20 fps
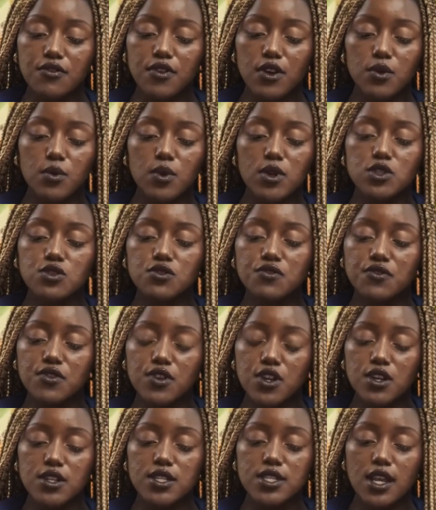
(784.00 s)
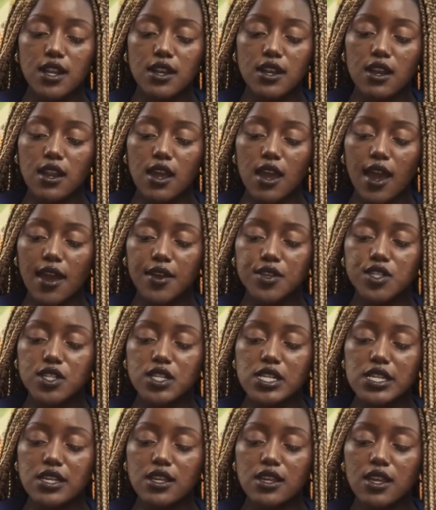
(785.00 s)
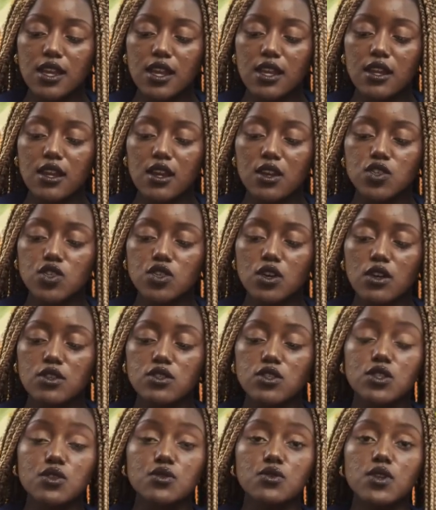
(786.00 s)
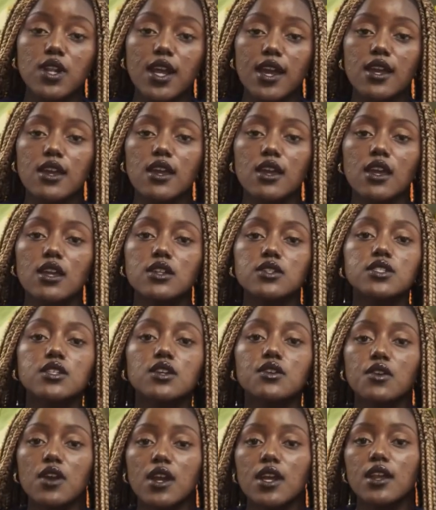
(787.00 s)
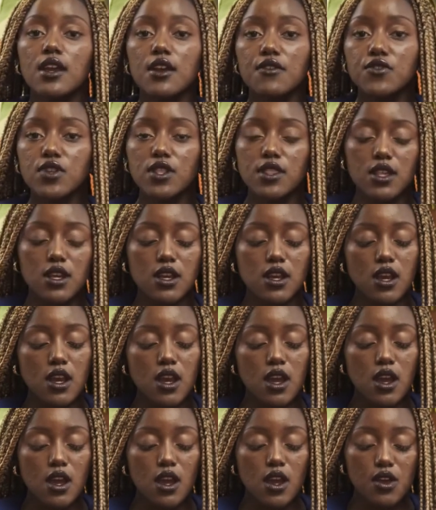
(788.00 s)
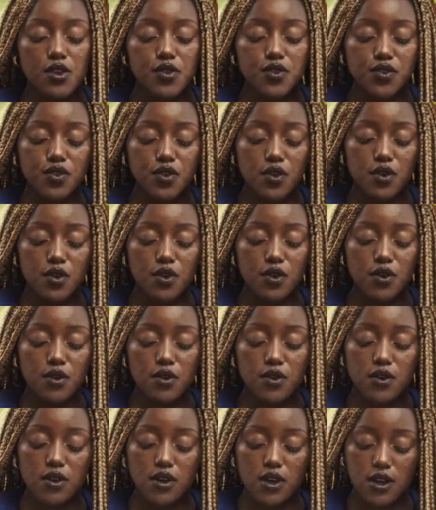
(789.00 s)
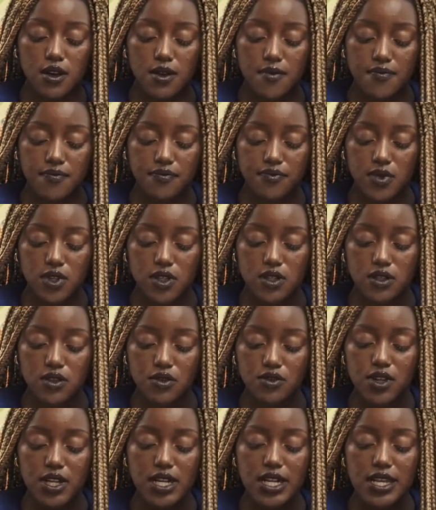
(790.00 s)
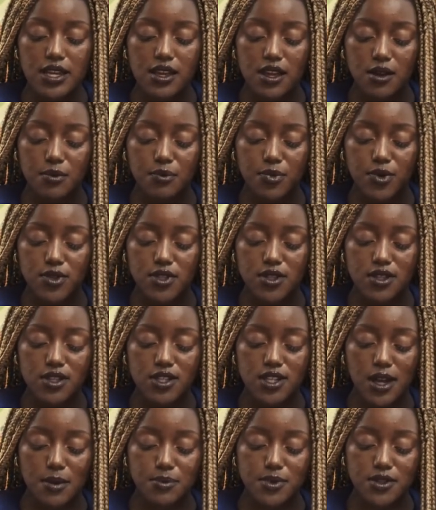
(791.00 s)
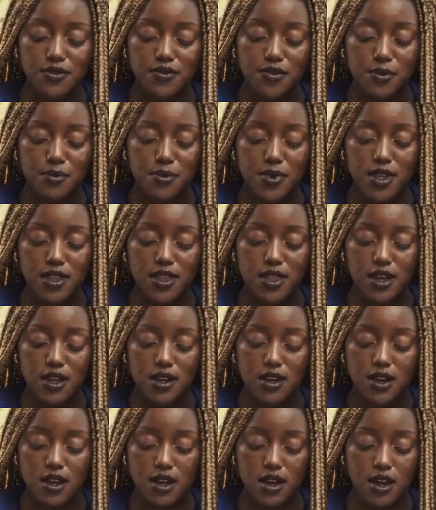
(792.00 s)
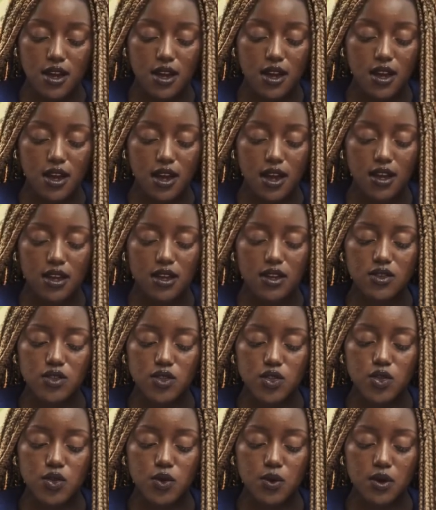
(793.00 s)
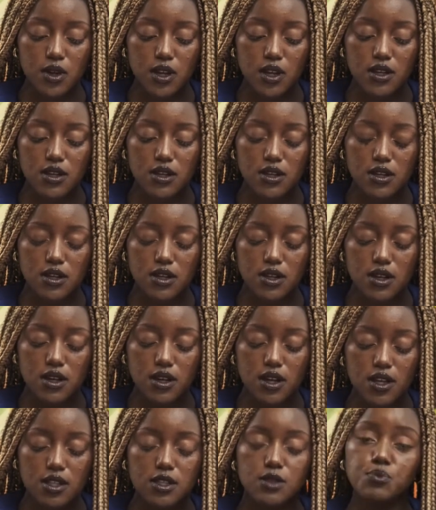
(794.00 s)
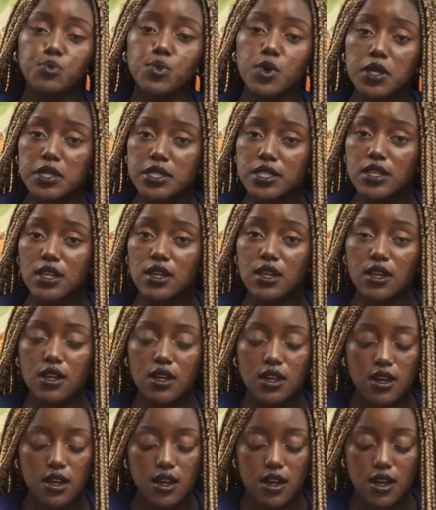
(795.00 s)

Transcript: on what you've learned, and actually getting a chance to like integrate everything. So this is a really important chapter for me that I enjoyed expressing.